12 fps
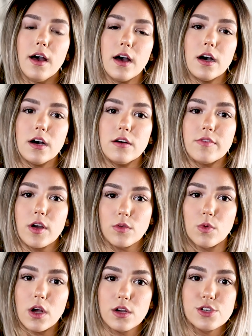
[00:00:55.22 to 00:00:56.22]
of
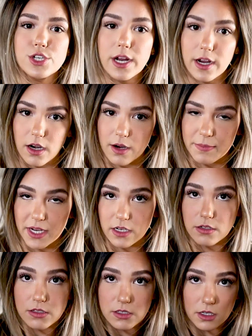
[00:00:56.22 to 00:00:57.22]
unwashed hair. My
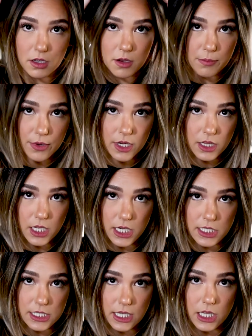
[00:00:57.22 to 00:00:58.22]
hair is still pretty
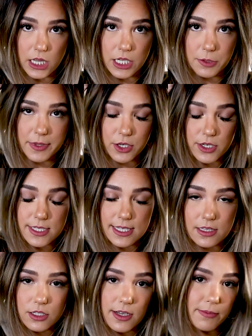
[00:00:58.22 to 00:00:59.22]
clean. It's like a little bit greasy
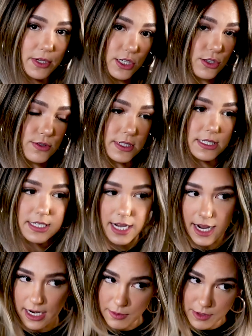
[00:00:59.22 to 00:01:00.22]
at the top. I could use a
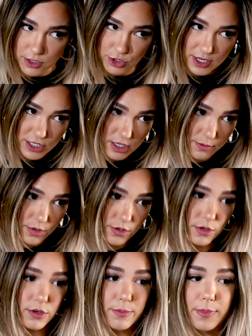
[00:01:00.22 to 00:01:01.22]
tiny bit of dry
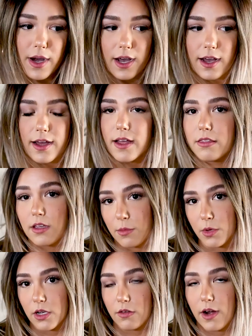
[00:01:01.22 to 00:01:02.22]
shampoo, but I think
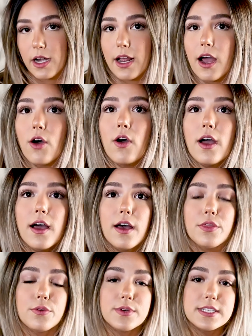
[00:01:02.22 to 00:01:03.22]
I'm good right now.
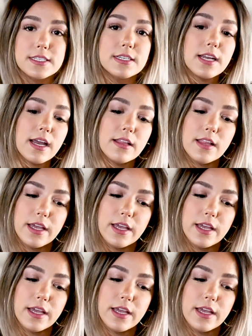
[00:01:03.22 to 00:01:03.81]
The reason I